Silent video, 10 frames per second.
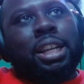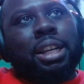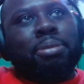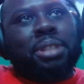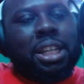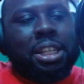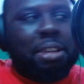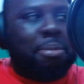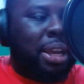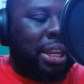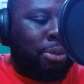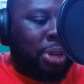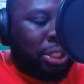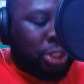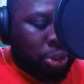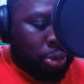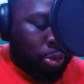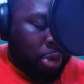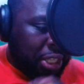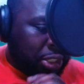I'm telling you, man, what a
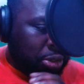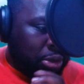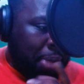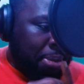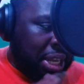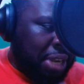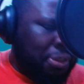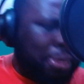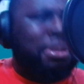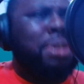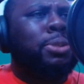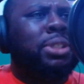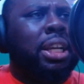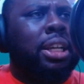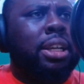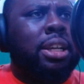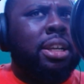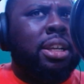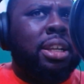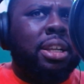tune. I mean, even the music
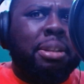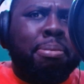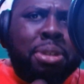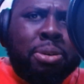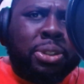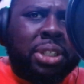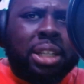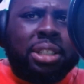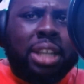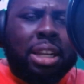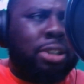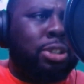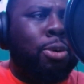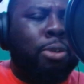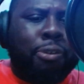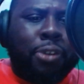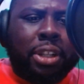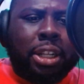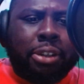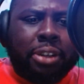set the tone for the
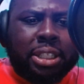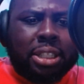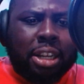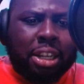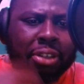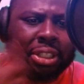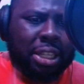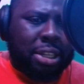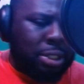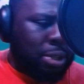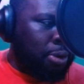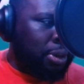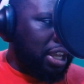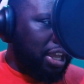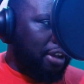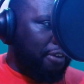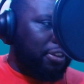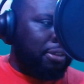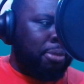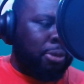lyrics set the tone for
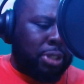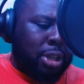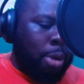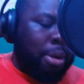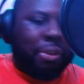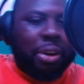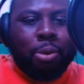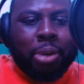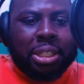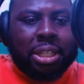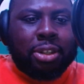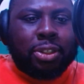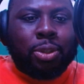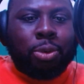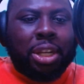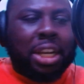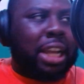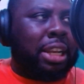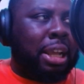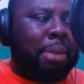the music, however it went in the studio
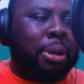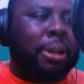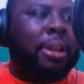that day, but